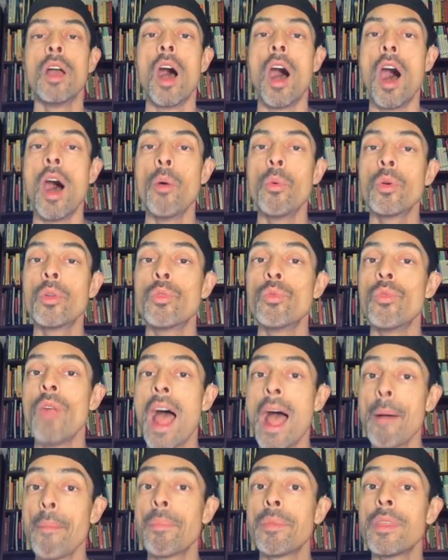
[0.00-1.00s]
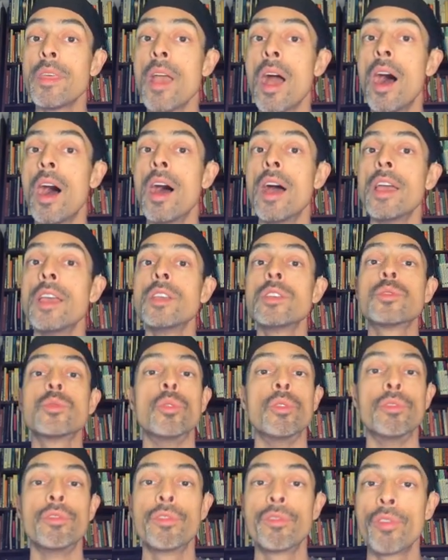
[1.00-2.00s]
I would wrap the ice
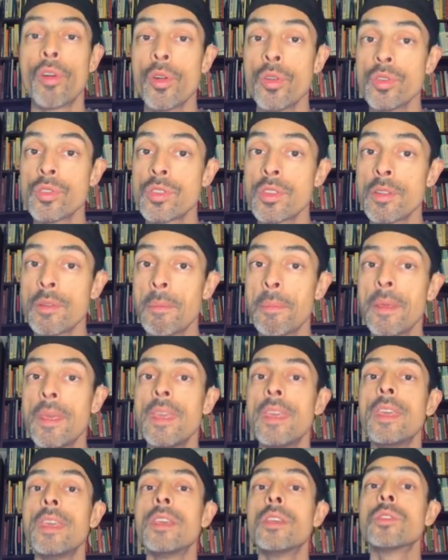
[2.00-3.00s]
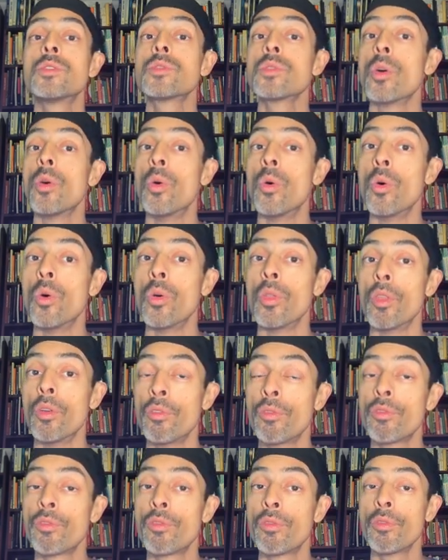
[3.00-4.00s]
or frozen peas or
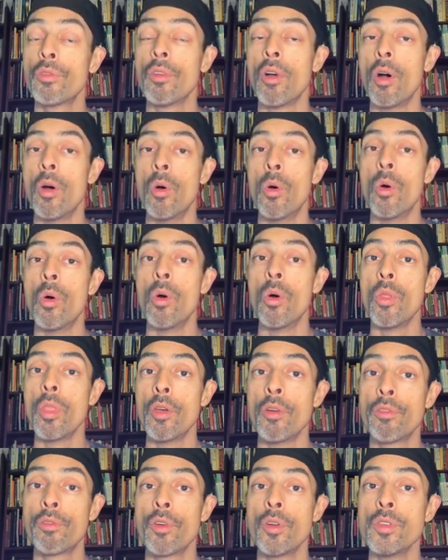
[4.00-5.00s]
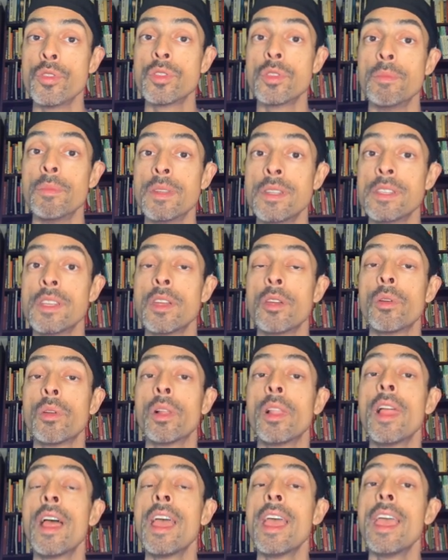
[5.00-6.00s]
the frozen
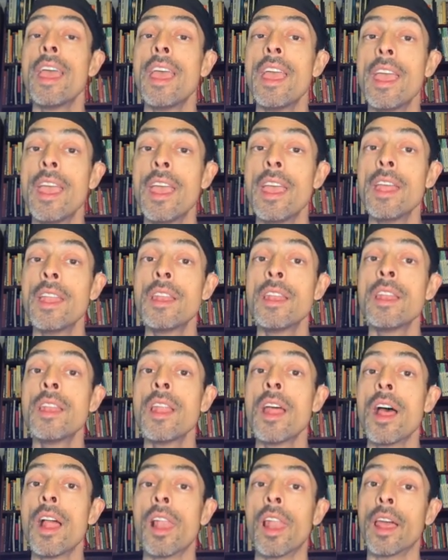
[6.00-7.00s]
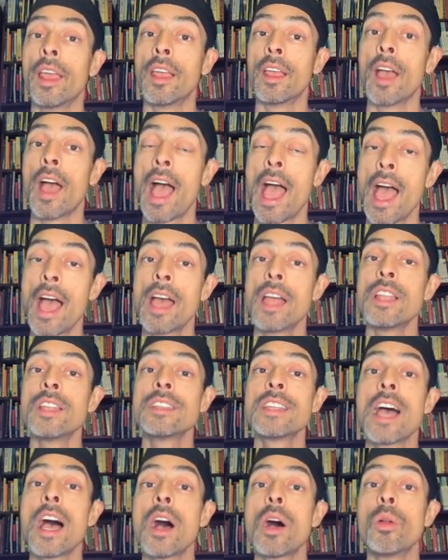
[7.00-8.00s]
material in like a hand
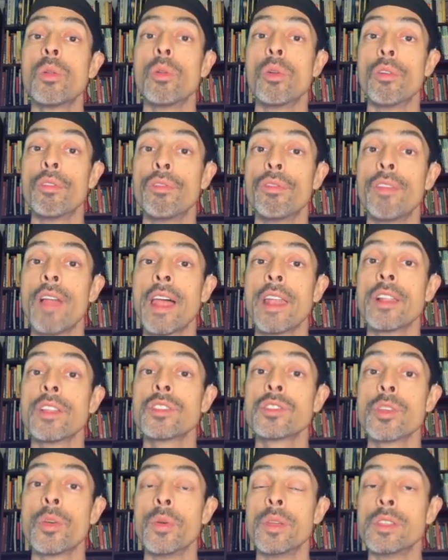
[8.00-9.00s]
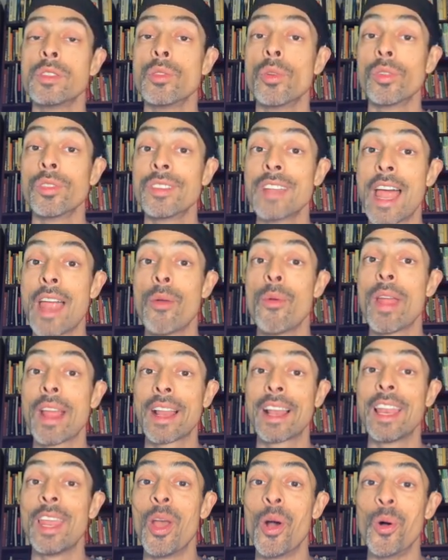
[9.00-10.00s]
towel or a flannel so it's not
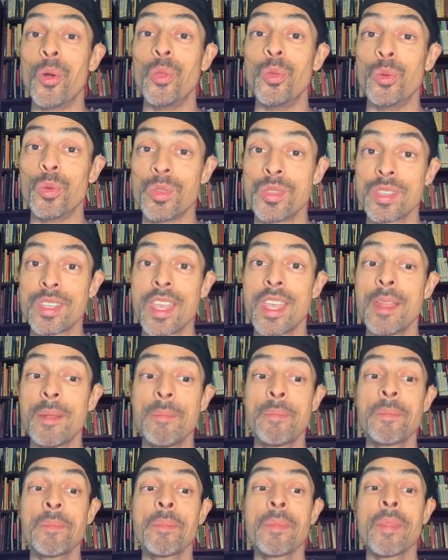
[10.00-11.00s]
directly on your skin.